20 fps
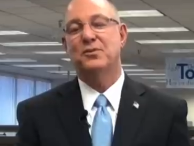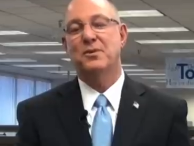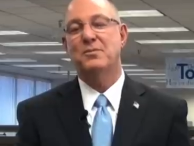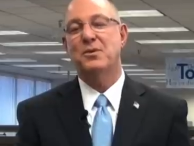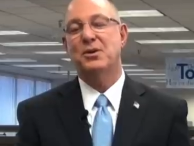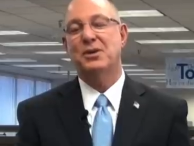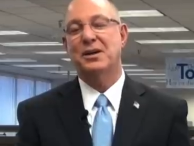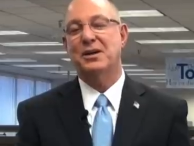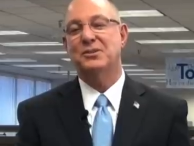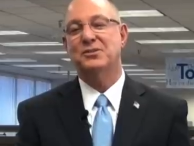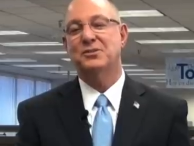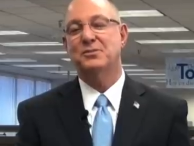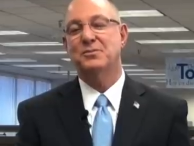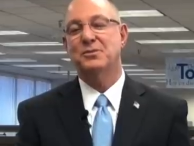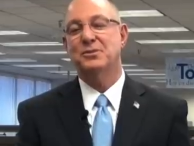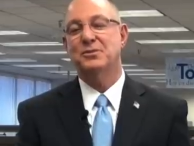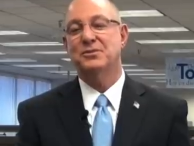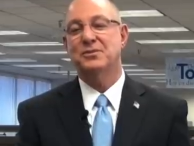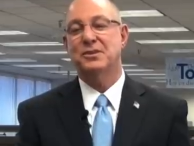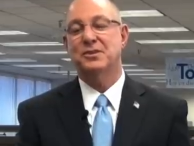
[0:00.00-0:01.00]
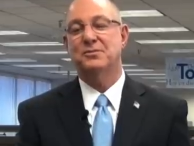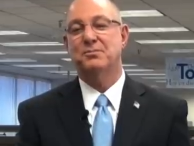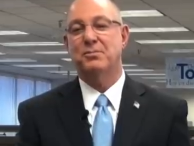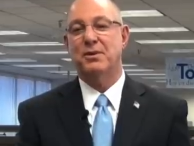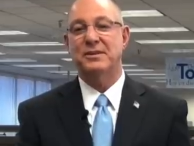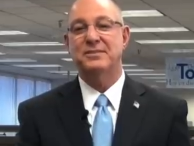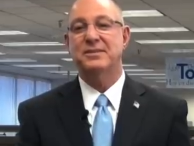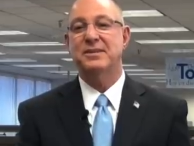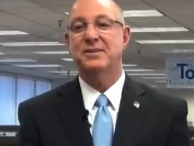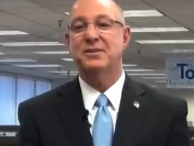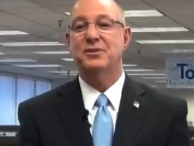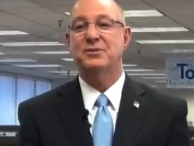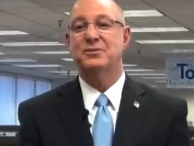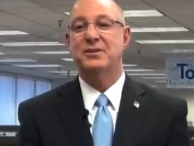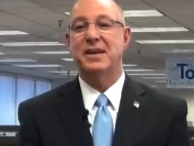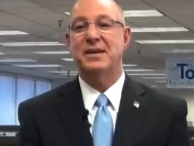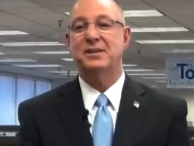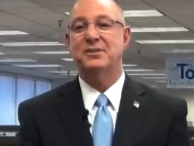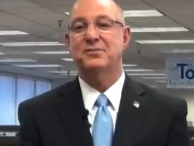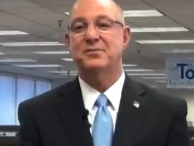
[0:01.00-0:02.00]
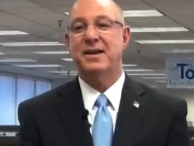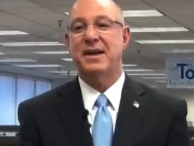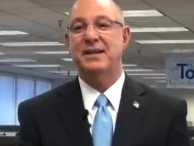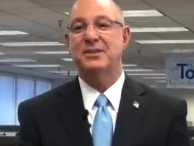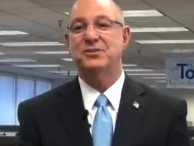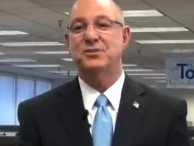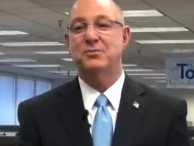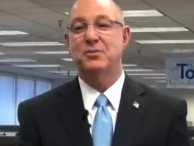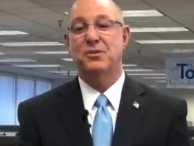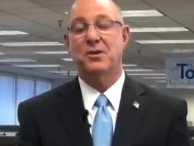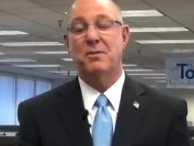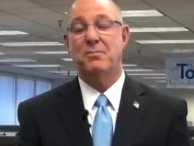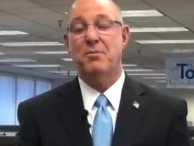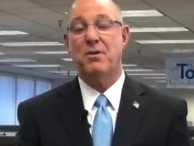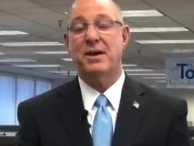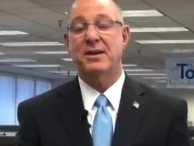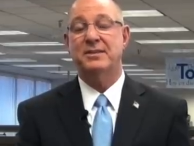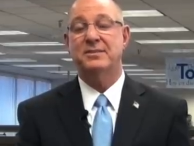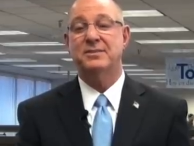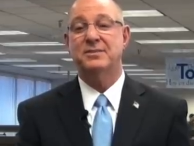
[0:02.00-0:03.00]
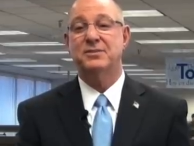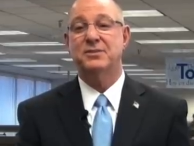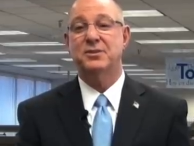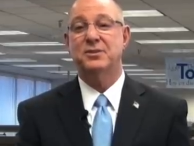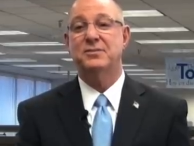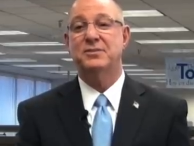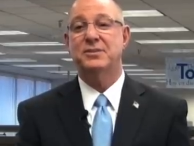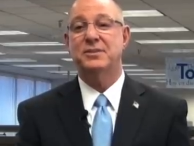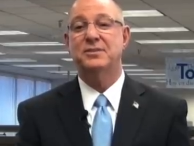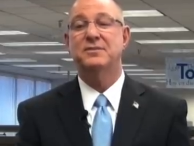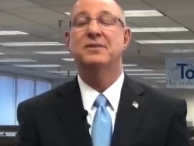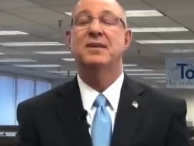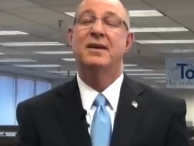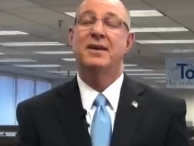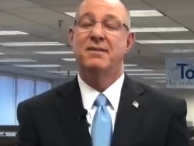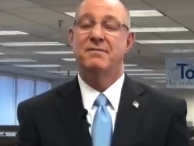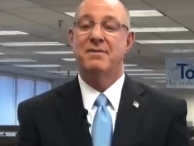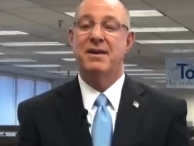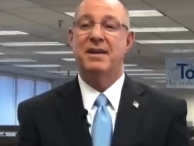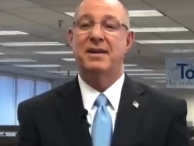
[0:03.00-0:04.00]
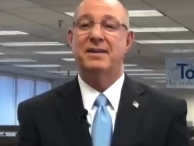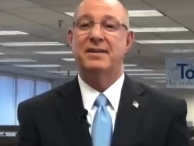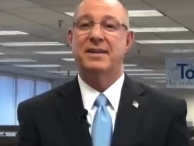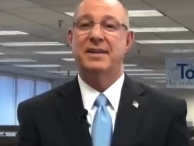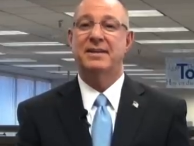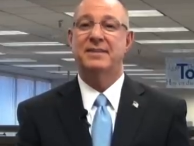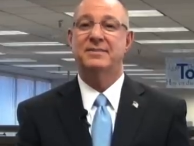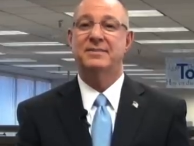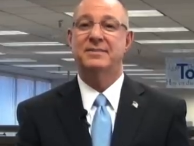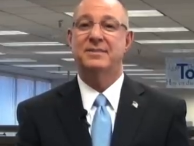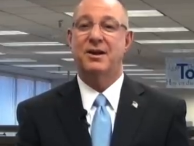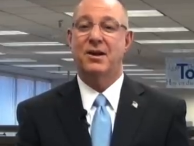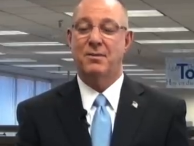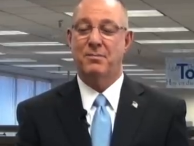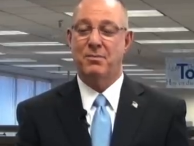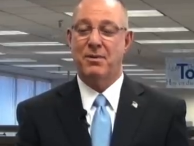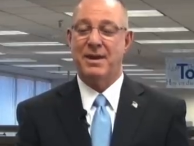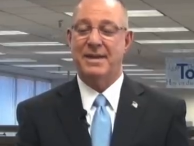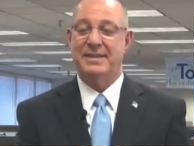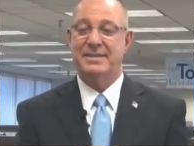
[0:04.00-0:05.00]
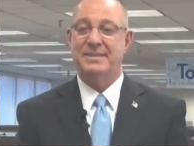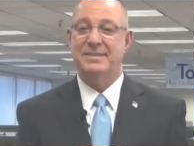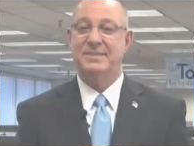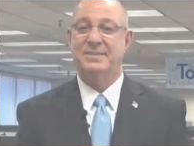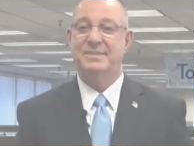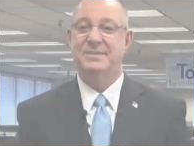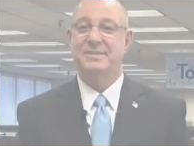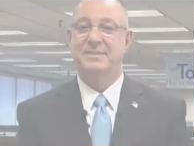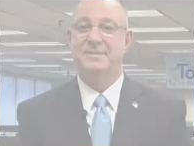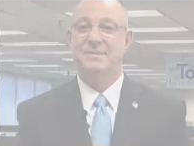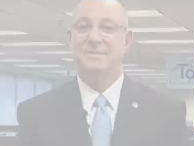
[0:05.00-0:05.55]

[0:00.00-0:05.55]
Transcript: from our customers expressing their satisfaction with our products and services validates our practice.